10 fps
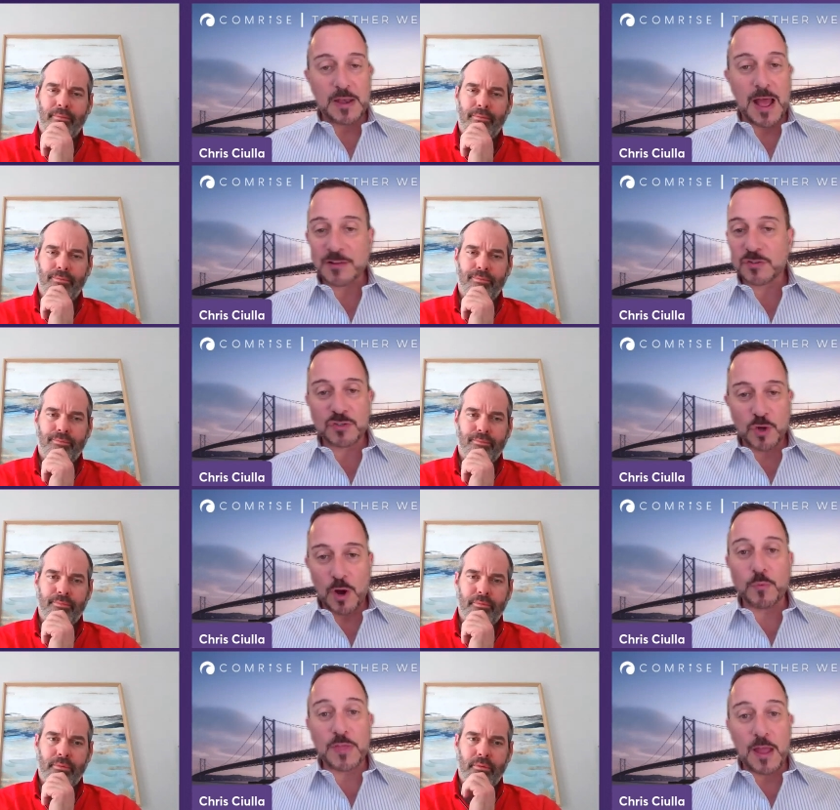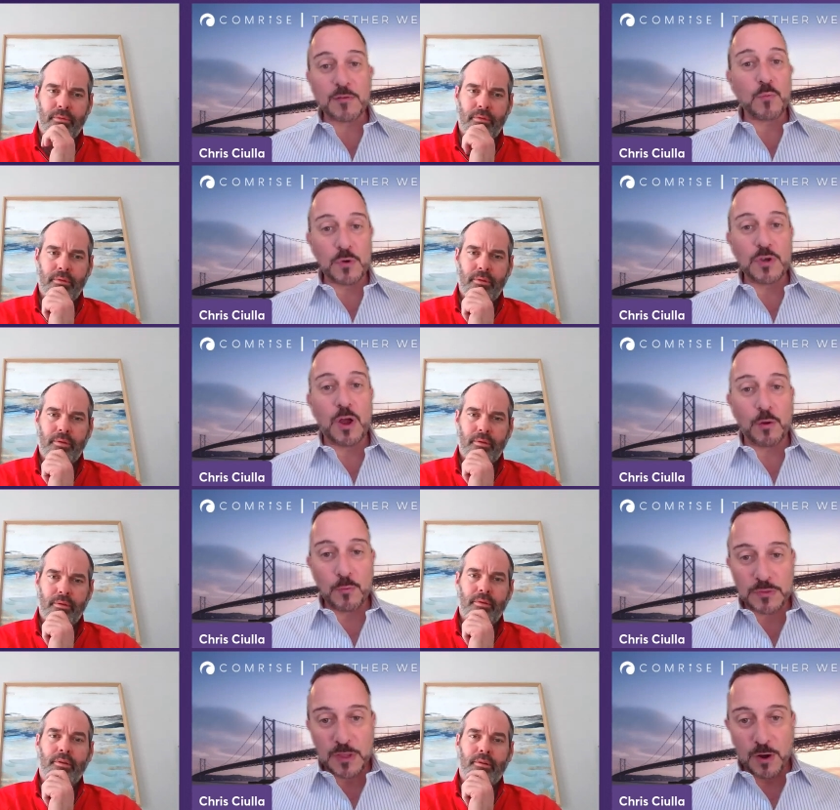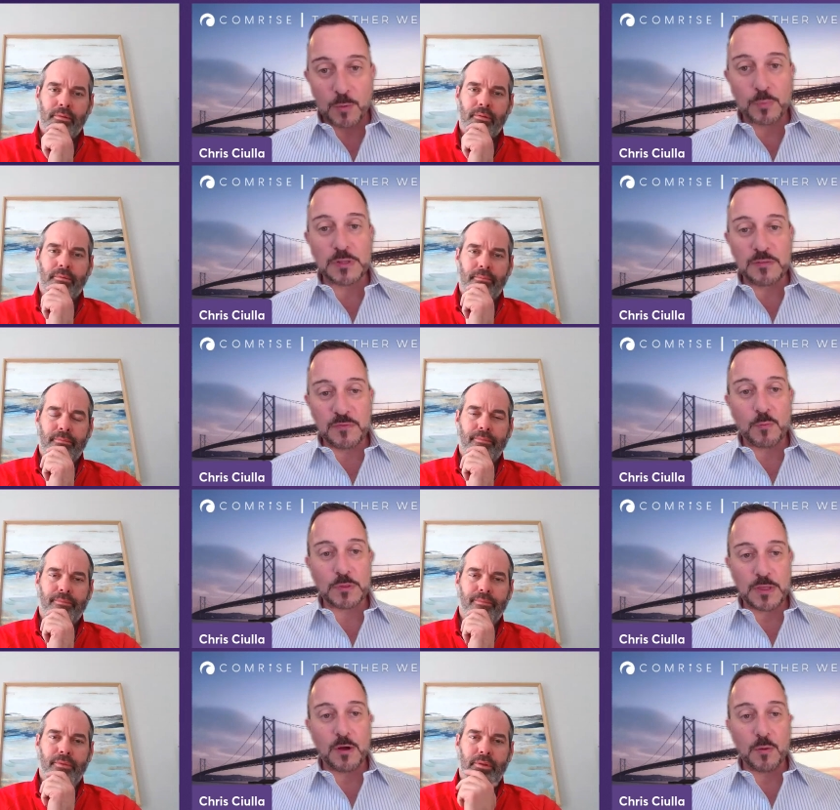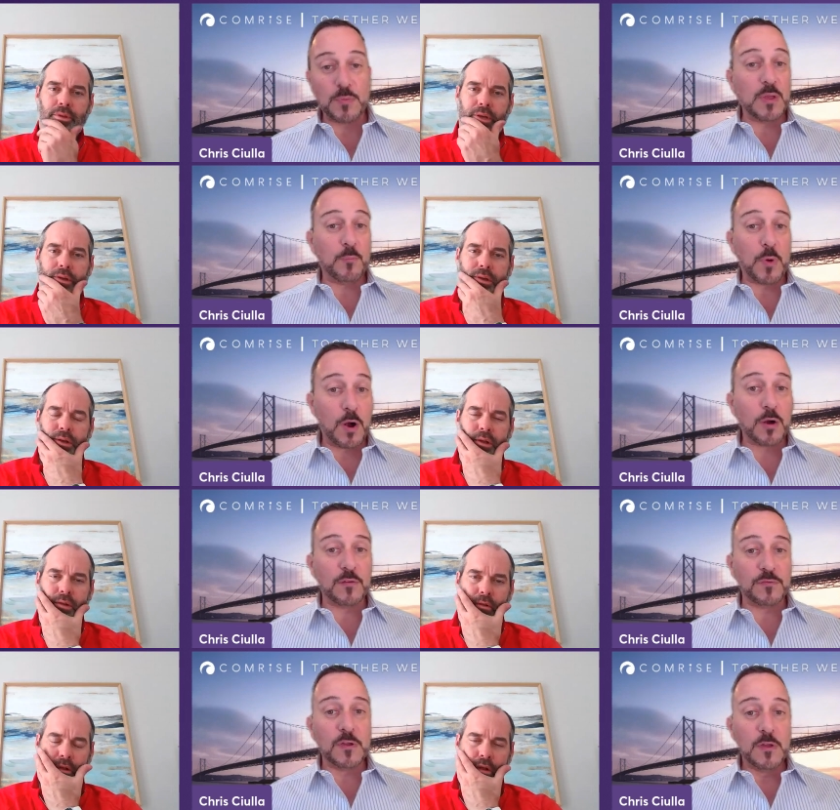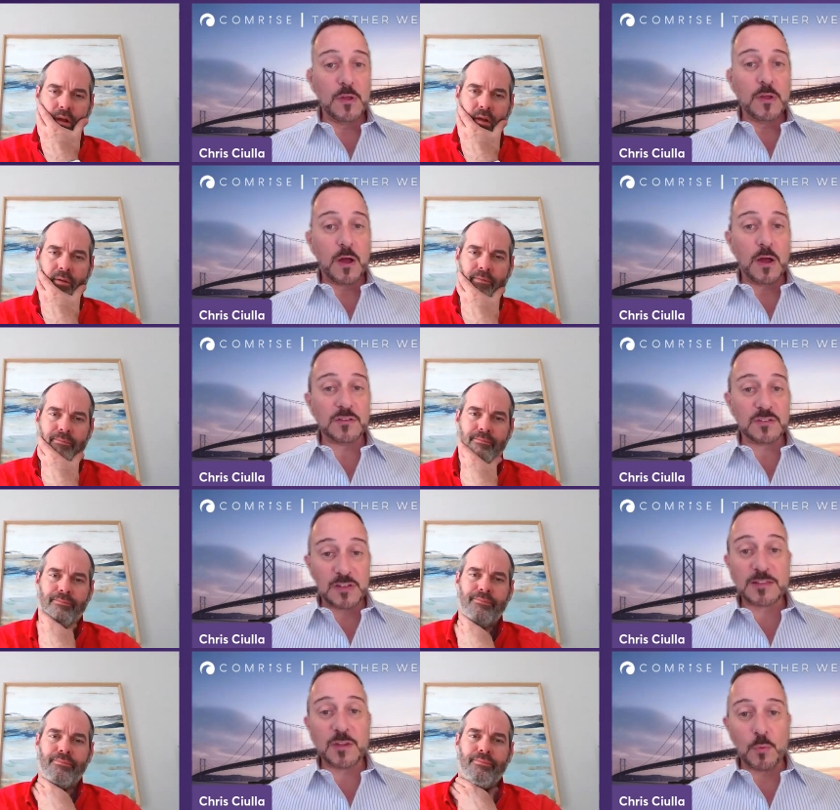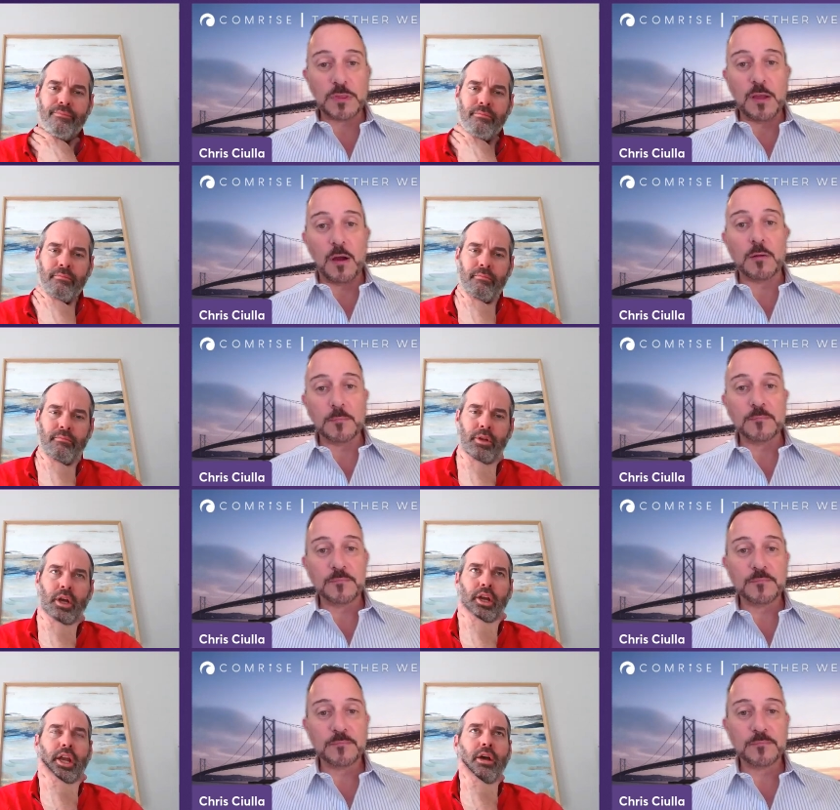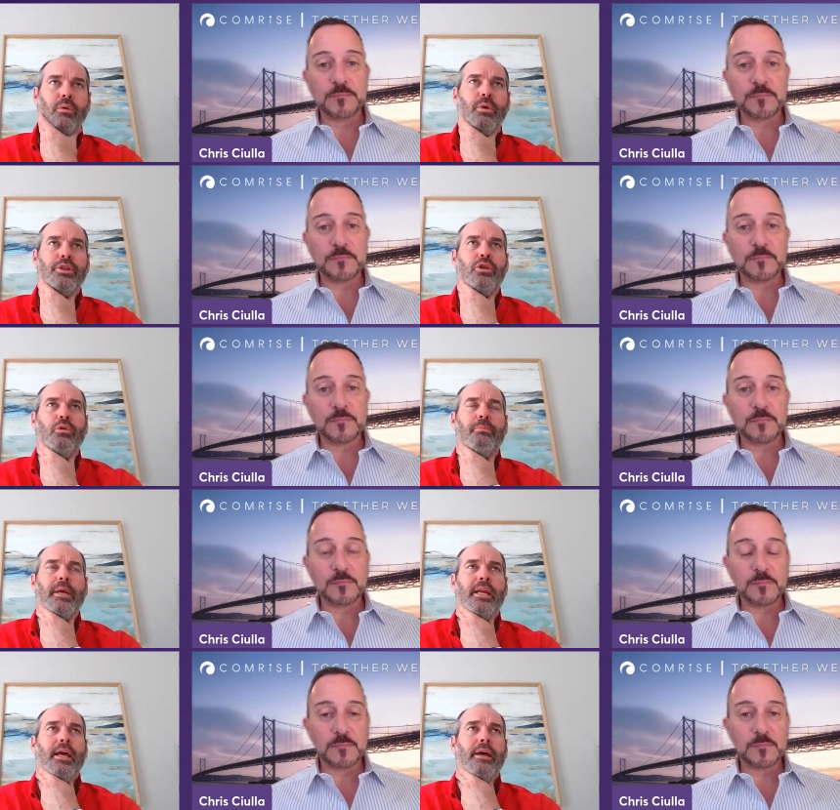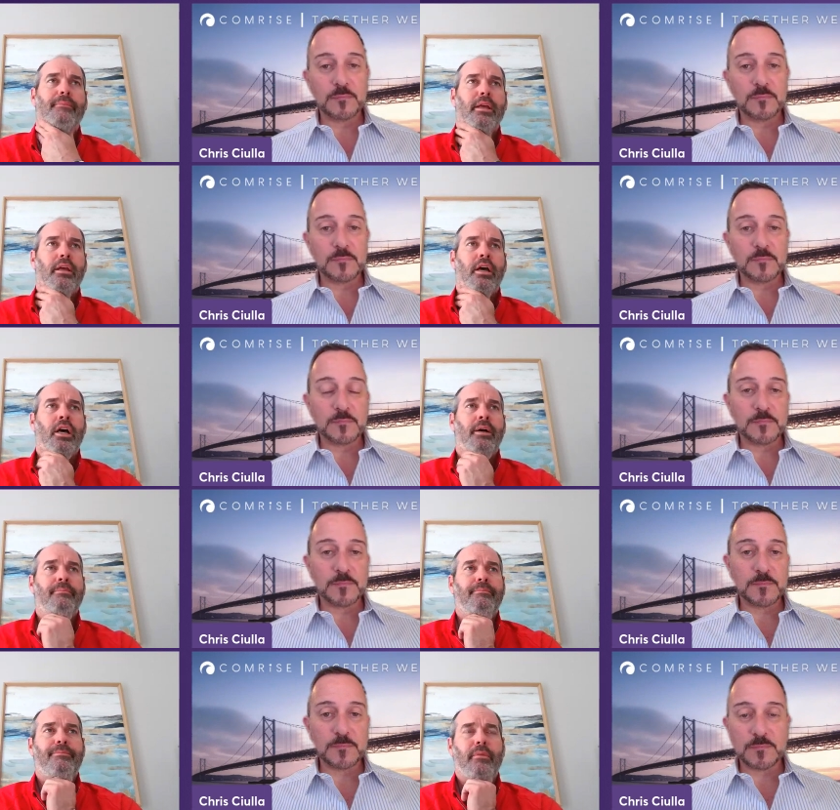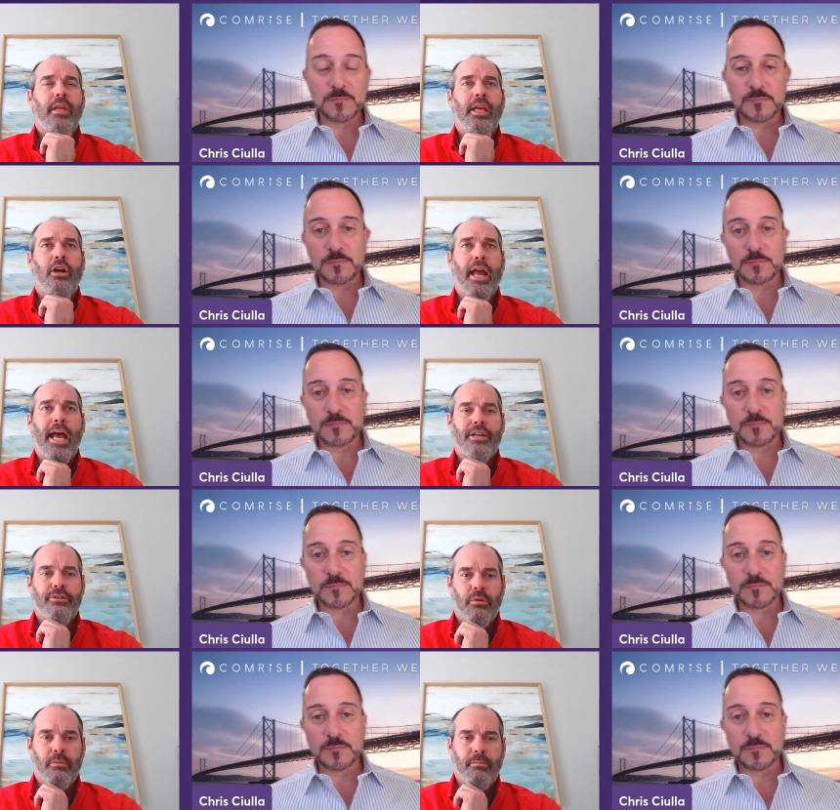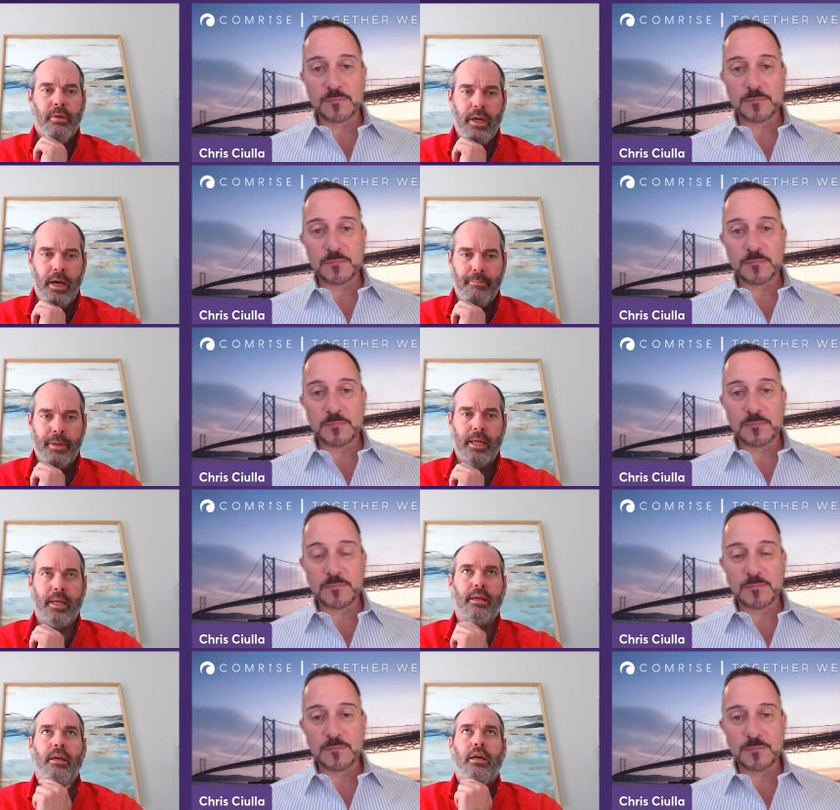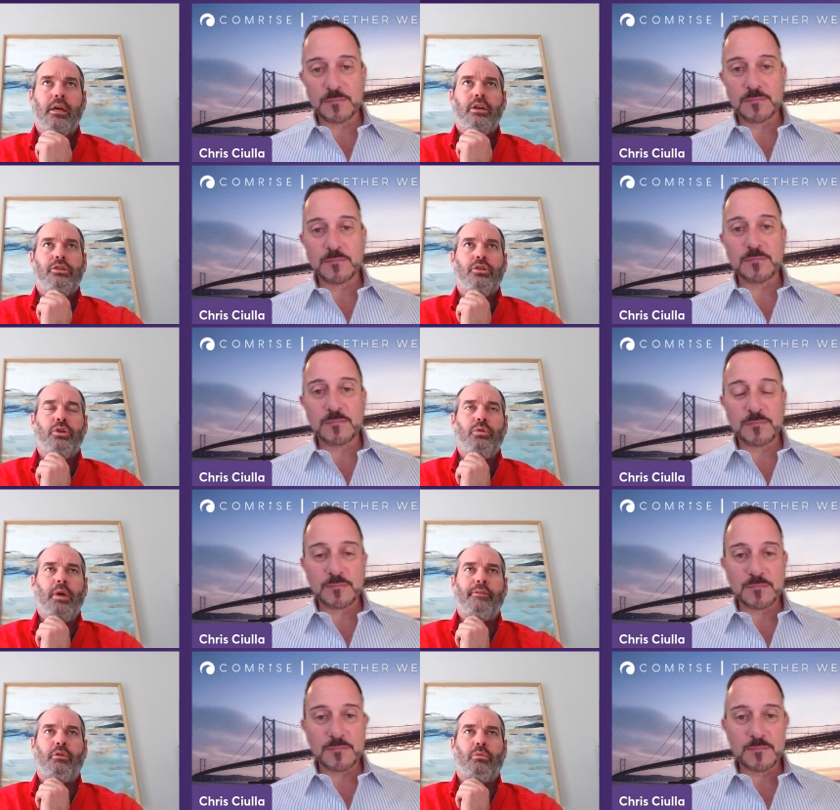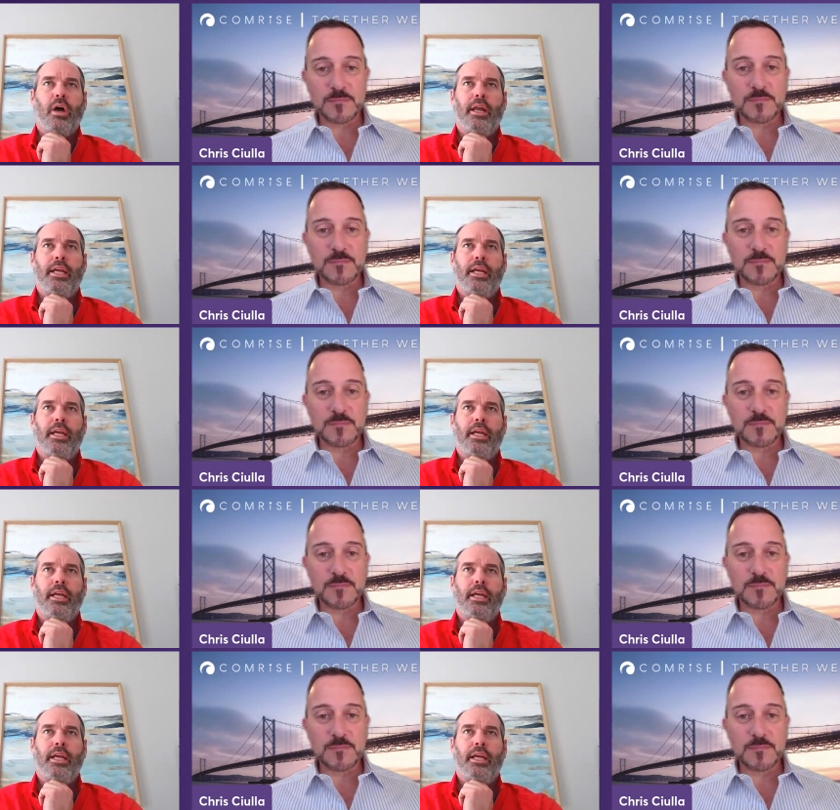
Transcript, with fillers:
Speaker 1: to start with everyone knowing what they are and believing what they are being part of uh, selecting what they are
Speaker 2: now with you being a uh, international company do you ever run